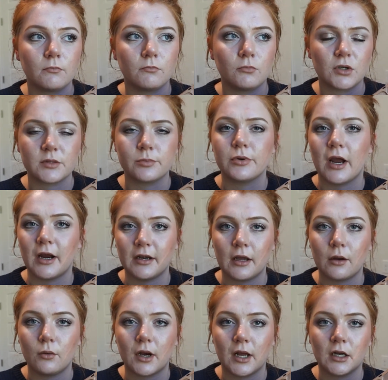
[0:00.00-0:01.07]
was
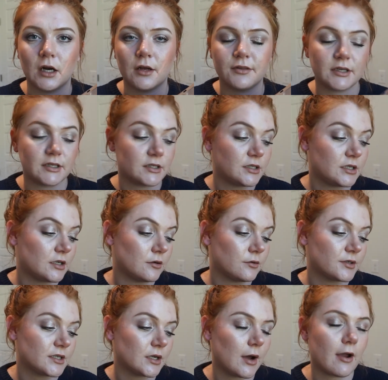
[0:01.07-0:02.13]
pregnant when I got this too.
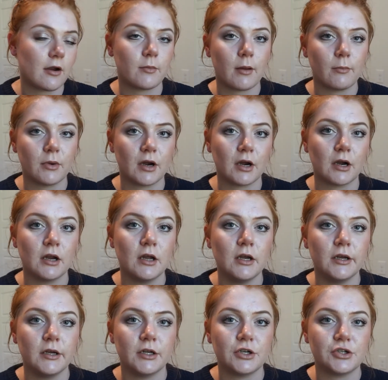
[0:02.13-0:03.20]
So I remember
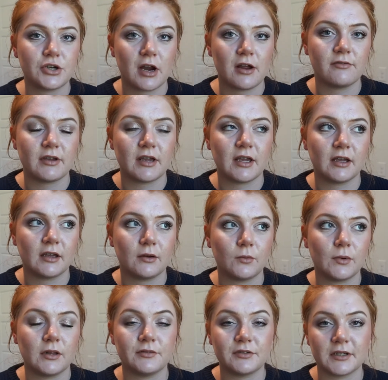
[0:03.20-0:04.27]
driving,
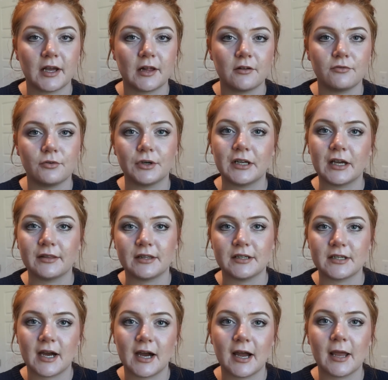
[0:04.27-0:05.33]
we lived in California at the
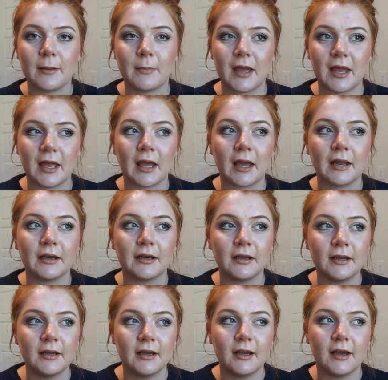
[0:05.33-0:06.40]
time, and
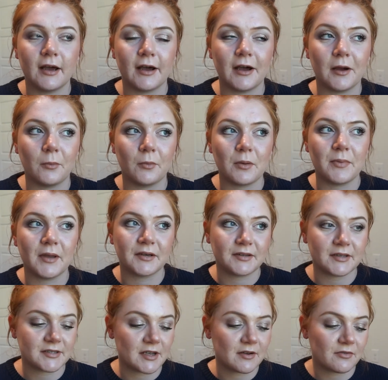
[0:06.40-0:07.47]
we picked
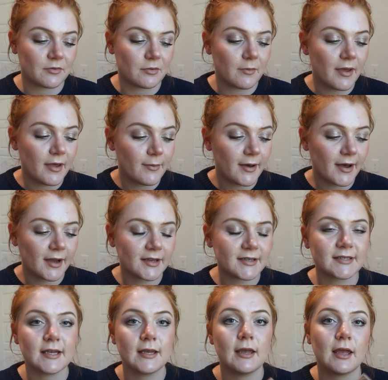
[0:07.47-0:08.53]
this up from the
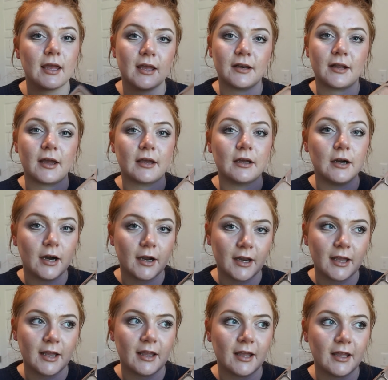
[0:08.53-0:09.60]
mailbox and I got
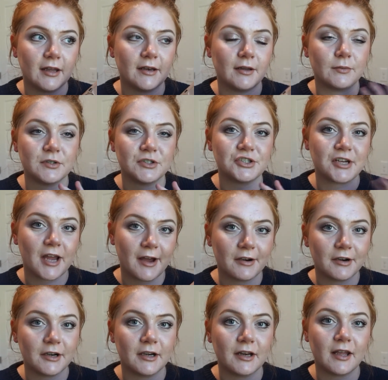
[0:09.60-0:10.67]
it and it was
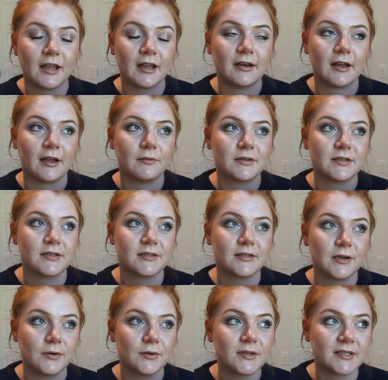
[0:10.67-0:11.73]
shattered and I was
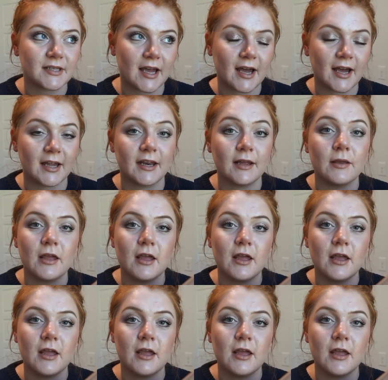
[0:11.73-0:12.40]
so sad.